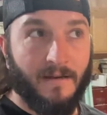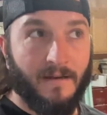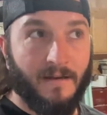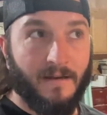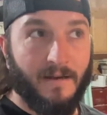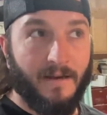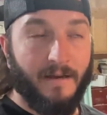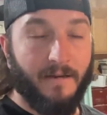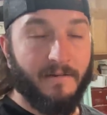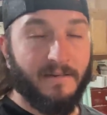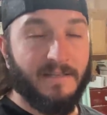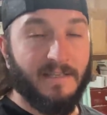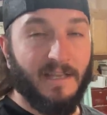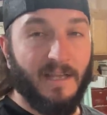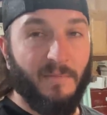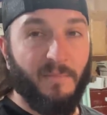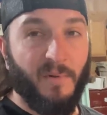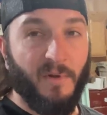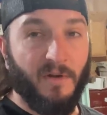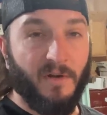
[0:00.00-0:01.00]
I hear a
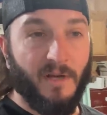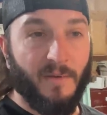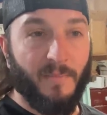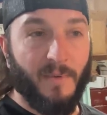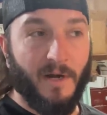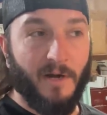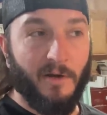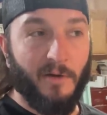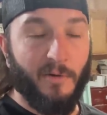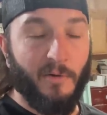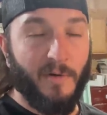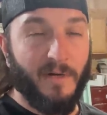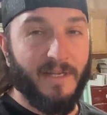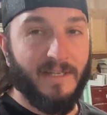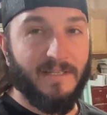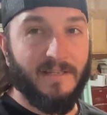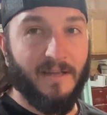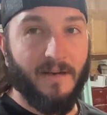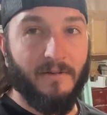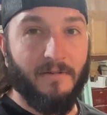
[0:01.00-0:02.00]
sled pulling up. I don't know who it
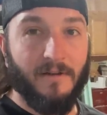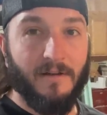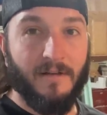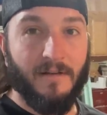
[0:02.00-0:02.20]
is though.